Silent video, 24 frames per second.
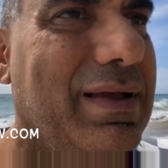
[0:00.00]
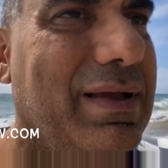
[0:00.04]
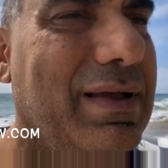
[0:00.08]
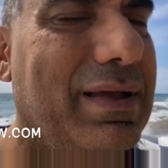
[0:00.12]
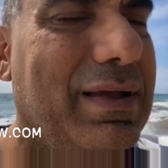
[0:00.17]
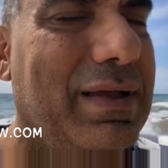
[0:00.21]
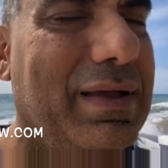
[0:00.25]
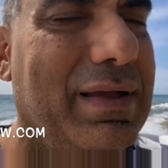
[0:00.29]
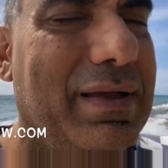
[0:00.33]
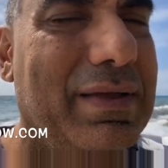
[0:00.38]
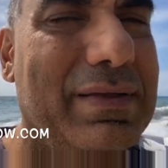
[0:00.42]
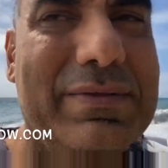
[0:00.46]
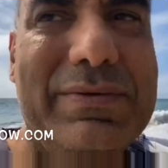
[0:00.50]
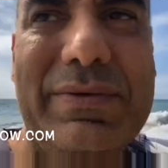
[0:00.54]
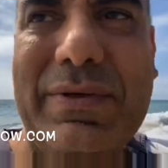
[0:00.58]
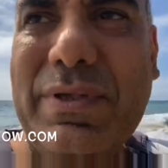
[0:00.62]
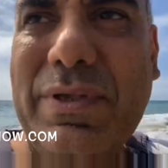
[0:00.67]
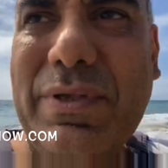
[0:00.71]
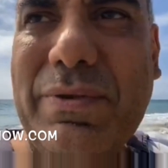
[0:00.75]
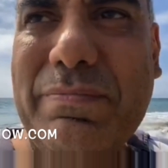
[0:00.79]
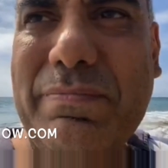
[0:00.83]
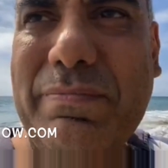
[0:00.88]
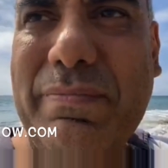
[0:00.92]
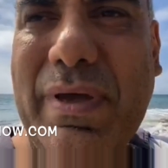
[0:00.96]
And so
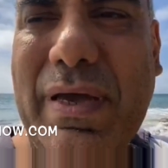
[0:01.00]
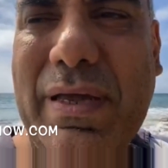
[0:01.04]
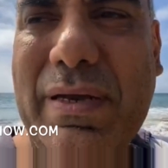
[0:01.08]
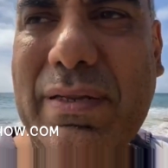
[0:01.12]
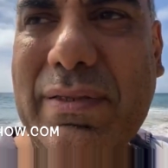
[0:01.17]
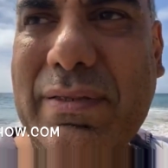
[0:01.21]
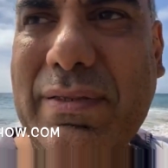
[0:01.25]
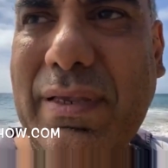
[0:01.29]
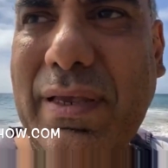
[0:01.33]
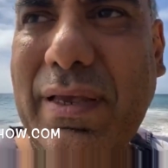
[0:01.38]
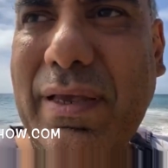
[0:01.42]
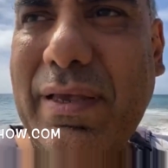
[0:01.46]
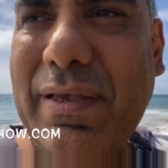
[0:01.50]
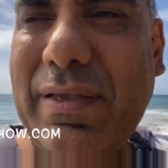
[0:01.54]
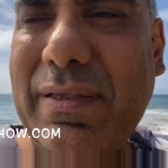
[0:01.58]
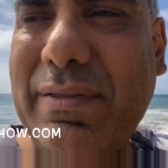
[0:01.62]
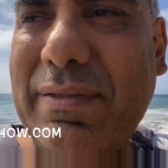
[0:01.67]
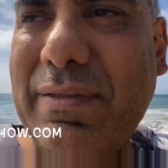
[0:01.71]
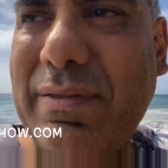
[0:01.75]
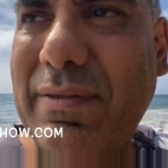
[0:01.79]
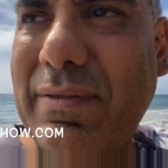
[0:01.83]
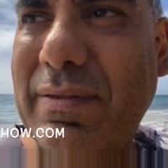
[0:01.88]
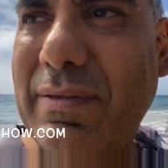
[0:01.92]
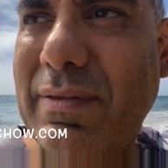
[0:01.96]
you meditate,
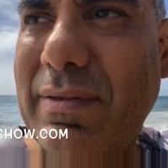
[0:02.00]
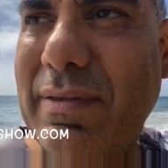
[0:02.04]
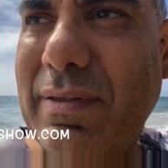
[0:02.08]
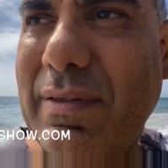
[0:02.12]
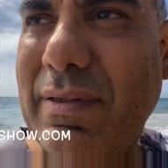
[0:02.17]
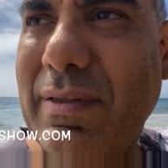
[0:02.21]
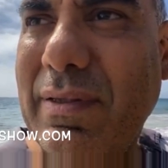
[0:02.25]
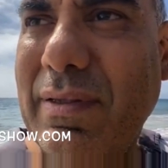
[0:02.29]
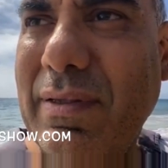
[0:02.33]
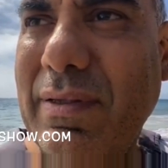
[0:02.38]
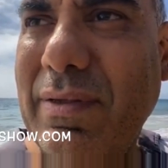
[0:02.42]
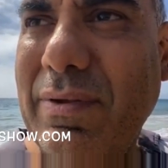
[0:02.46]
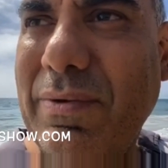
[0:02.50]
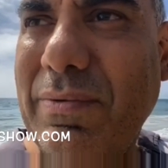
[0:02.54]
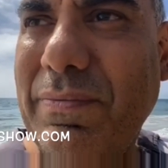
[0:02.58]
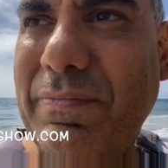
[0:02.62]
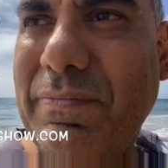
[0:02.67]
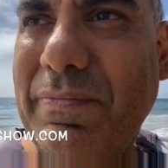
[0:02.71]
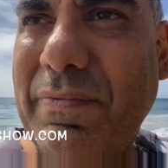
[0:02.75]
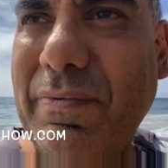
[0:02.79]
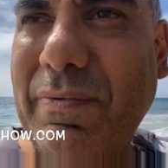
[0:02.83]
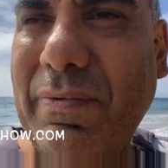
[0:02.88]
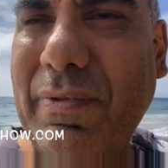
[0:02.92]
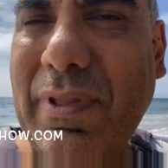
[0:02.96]
you
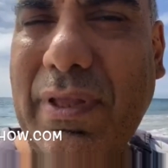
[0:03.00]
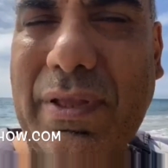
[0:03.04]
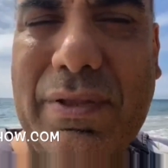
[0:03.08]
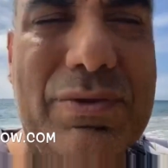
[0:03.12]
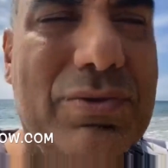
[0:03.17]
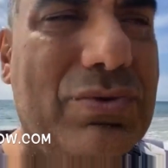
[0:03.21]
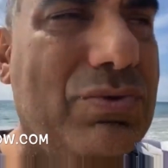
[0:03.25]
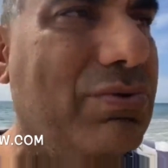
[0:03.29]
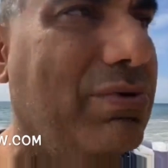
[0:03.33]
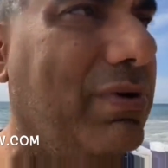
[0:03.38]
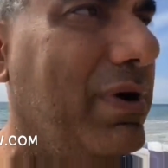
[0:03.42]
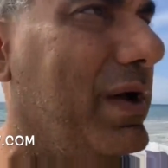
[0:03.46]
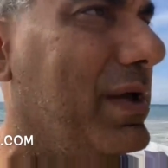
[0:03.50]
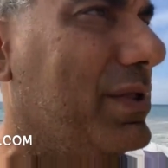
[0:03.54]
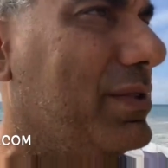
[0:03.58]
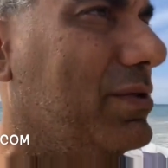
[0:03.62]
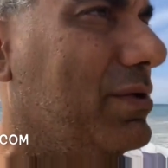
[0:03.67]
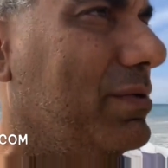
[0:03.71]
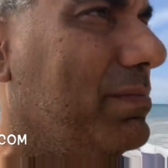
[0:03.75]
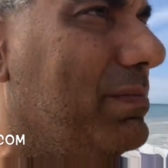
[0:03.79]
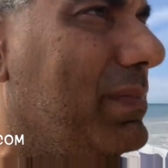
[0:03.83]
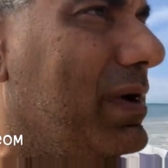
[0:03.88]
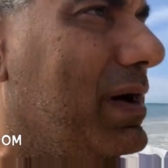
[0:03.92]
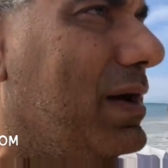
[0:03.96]
learn to quiet
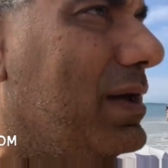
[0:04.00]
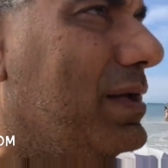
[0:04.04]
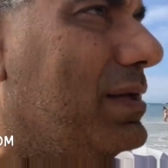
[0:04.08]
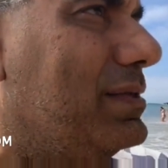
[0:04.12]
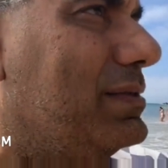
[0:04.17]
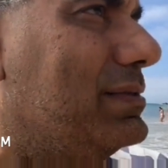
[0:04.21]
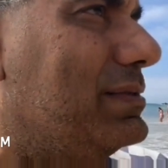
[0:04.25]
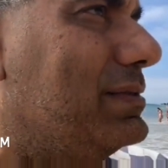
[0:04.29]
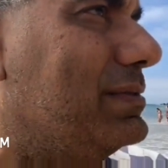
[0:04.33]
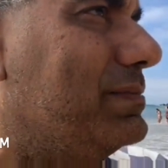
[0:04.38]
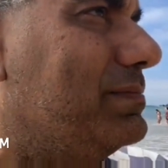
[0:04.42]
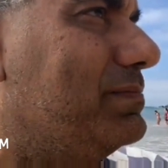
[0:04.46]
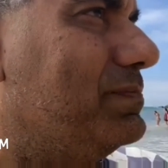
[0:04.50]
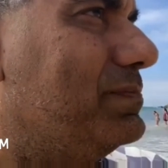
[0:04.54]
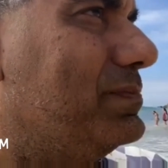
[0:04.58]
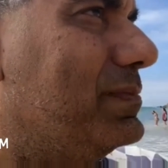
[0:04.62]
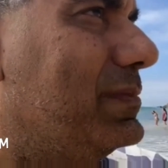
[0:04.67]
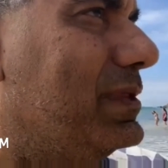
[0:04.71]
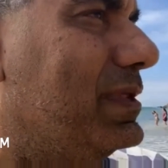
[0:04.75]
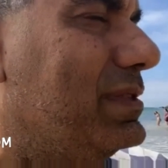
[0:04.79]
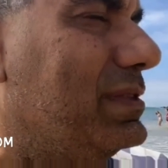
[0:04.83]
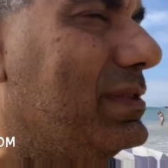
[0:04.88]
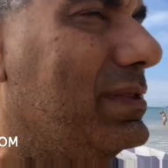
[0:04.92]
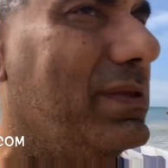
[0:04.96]
your mind,
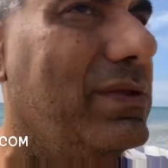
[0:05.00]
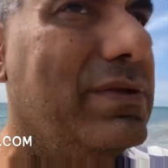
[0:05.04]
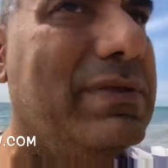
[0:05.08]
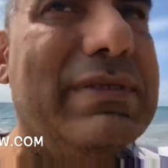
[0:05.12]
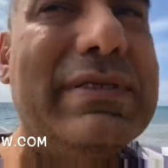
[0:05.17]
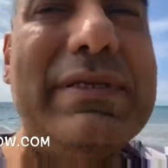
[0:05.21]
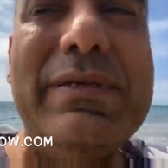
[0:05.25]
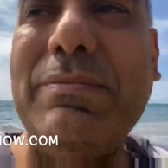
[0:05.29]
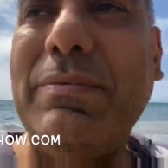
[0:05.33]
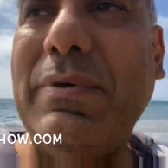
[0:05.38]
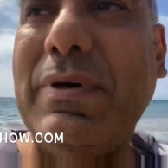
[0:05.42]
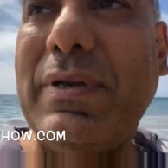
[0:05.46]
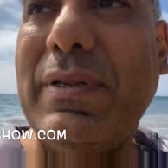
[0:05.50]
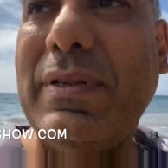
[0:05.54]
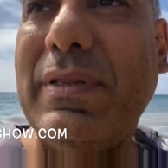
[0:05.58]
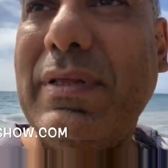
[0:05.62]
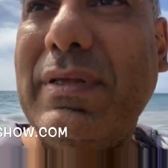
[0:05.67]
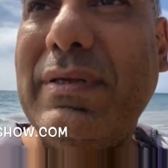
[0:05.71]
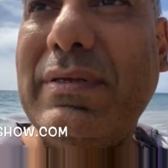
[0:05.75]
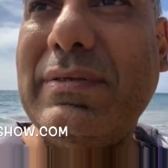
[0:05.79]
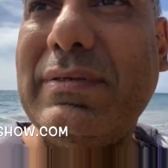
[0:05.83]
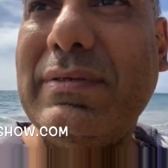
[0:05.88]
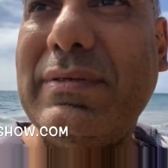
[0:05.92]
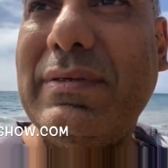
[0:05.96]
and then you see what
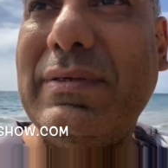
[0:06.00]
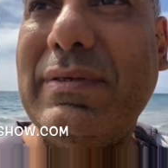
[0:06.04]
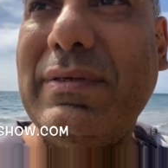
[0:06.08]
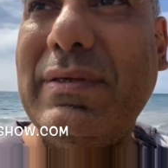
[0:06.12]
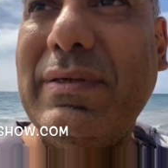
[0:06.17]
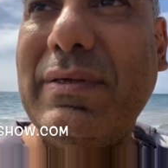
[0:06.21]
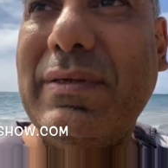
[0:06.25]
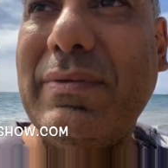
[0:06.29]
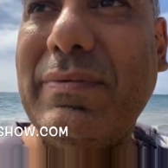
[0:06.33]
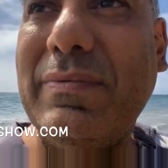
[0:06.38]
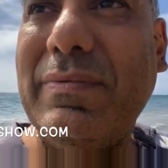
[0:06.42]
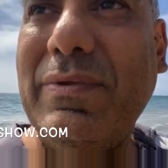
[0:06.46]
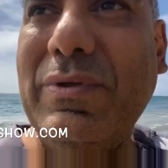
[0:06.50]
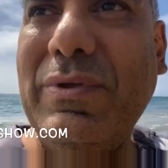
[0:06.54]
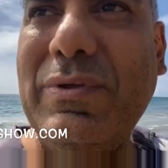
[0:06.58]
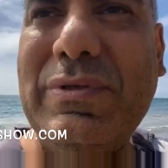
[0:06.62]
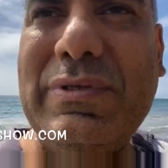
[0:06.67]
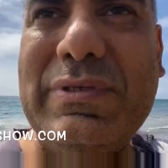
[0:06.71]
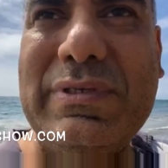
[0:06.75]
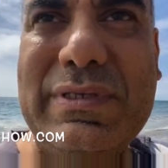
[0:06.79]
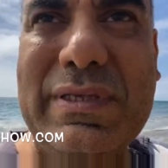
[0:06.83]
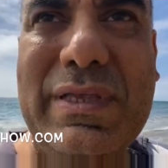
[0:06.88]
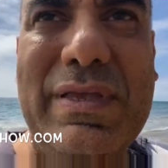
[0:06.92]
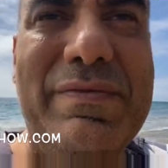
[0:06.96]
it is. You
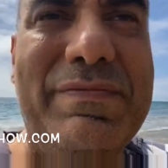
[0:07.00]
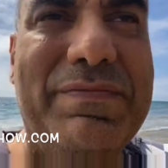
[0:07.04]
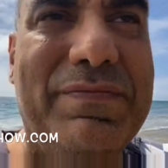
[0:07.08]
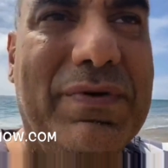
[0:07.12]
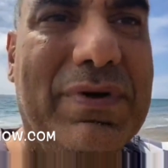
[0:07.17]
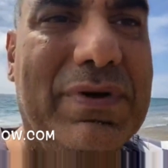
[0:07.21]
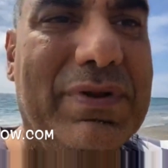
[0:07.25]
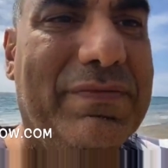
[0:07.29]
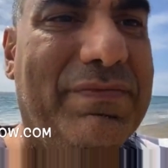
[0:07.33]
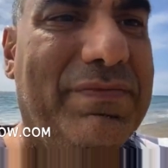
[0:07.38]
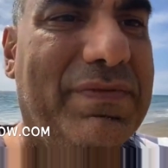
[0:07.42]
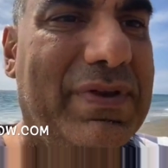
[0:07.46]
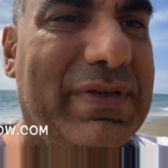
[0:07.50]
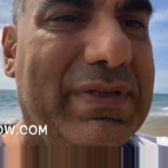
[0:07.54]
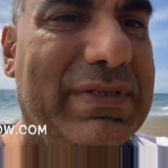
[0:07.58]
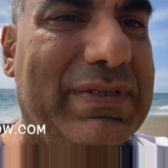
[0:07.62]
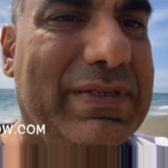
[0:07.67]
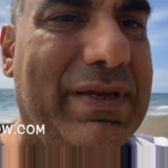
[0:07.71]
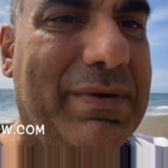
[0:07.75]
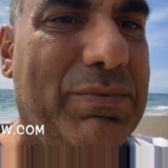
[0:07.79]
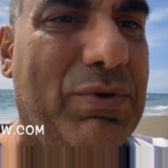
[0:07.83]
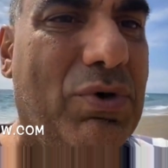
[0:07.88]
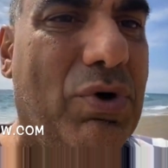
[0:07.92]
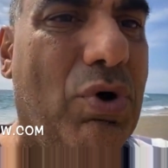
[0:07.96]
see for the first
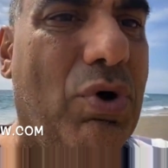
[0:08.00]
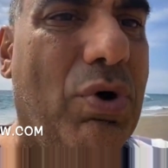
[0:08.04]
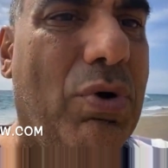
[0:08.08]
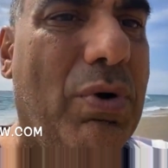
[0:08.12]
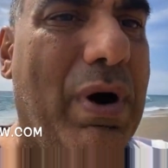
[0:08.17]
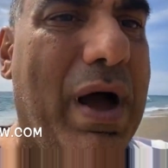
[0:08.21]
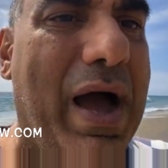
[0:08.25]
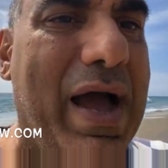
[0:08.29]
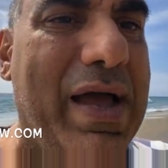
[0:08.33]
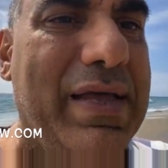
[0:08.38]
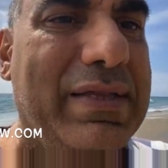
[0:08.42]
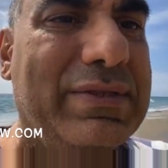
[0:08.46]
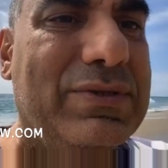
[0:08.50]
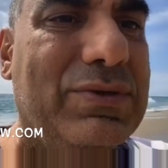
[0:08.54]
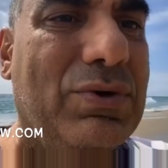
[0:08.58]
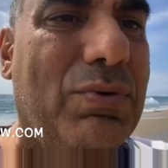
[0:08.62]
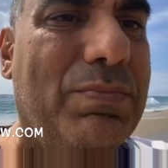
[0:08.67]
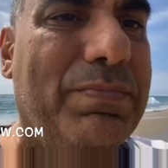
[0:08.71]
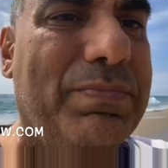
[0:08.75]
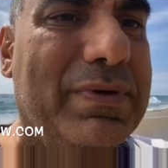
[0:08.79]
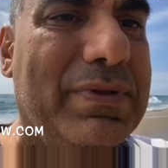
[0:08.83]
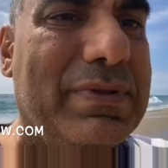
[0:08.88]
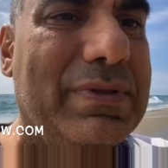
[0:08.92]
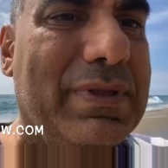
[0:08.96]
time, your eyes
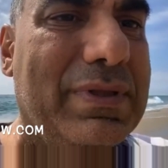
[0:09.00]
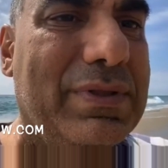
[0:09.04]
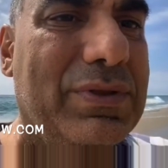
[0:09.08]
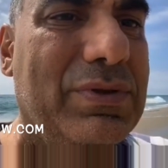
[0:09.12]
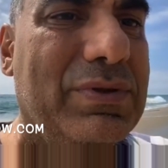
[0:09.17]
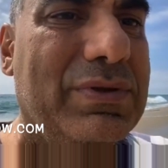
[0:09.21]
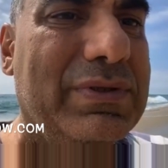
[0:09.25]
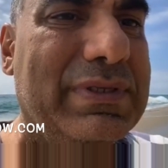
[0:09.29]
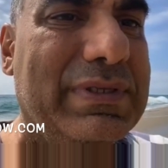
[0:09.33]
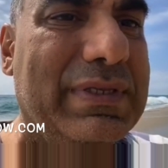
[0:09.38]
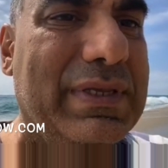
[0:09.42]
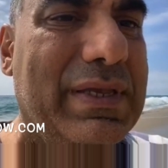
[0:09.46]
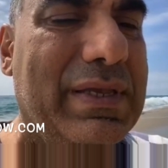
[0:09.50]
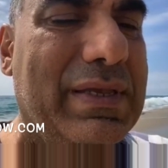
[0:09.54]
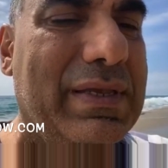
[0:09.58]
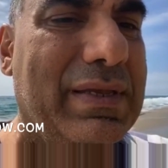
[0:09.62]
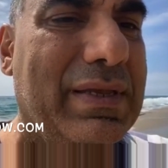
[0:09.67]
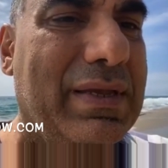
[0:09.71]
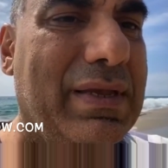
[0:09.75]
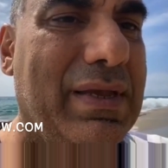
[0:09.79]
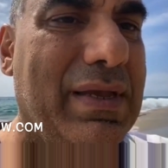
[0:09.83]
open and you see.